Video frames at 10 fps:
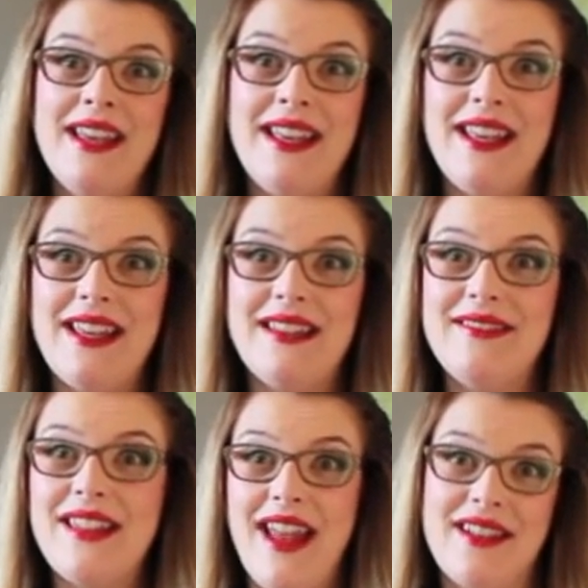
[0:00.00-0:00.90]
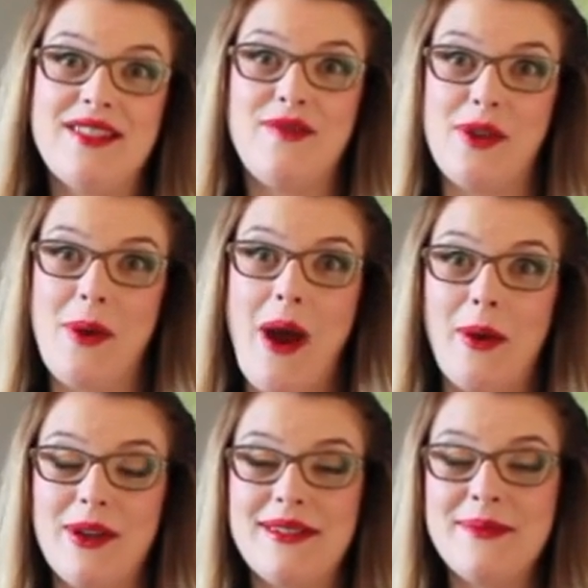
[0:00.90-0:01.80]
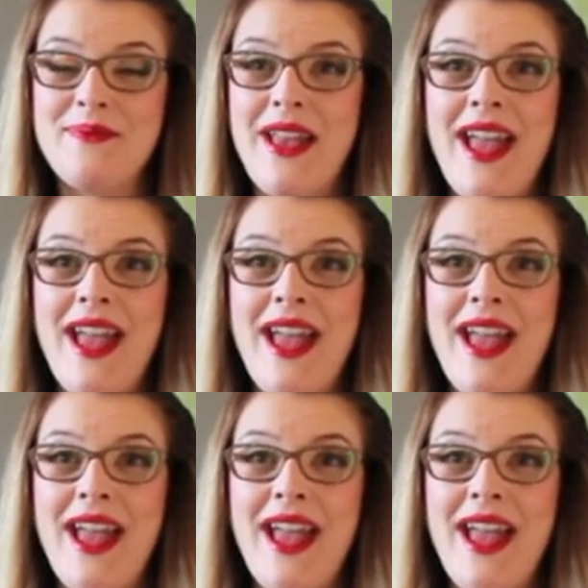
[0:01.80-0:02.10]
in the next few hours.